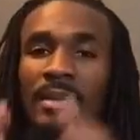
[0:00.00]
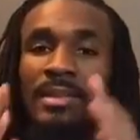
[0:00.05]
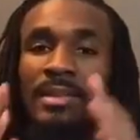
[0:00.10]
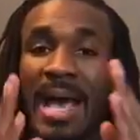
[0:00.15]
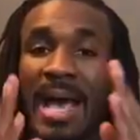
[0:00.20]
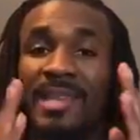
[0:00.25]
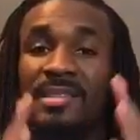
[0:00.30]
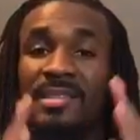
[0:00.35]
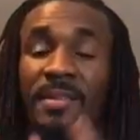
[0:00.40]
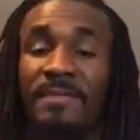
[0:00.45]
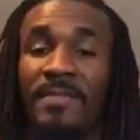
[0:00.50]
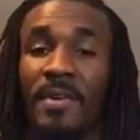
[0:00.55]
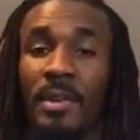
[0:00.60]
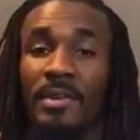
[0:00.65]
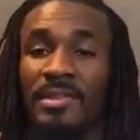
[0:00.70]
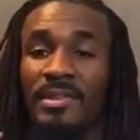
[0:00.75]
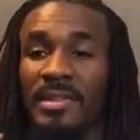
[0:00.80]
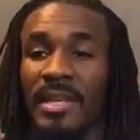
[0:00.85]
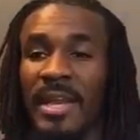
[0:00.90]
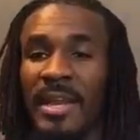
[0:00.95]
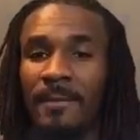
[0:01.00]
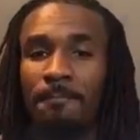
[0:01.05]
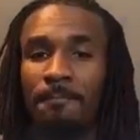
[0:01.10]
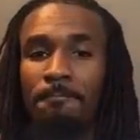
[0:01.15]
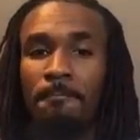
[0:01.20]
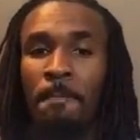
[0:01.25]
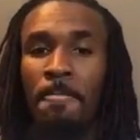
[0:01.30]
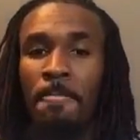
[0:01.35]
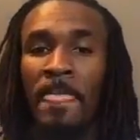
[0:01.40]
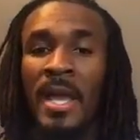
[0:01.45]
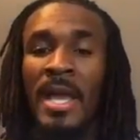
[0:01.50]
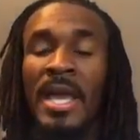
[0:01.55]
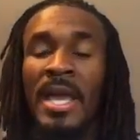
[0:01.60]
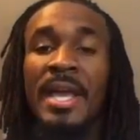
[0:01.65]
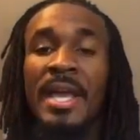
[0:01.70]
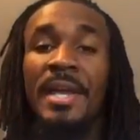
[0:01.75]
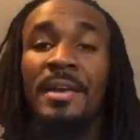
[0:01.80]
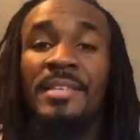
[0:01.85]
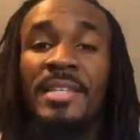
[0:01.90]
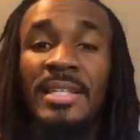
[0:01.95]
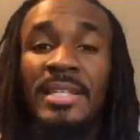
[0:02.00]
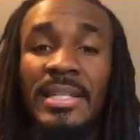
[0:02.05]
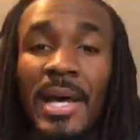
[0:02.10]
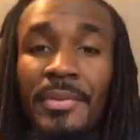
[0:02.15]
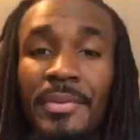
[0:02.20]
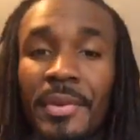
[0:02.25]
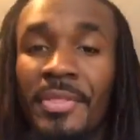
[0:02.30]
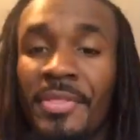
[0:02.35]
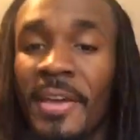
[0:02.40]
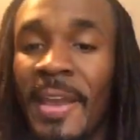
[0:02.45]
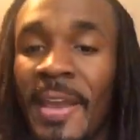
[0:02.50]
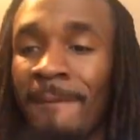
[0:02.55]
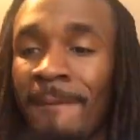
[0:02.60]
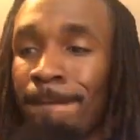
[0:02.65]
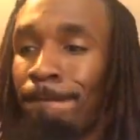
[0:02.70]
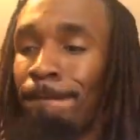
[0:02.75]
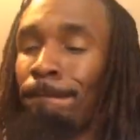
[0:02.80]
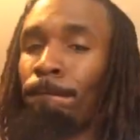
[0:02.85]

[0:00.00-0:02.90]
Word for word: That's the first thing. Here's another thing.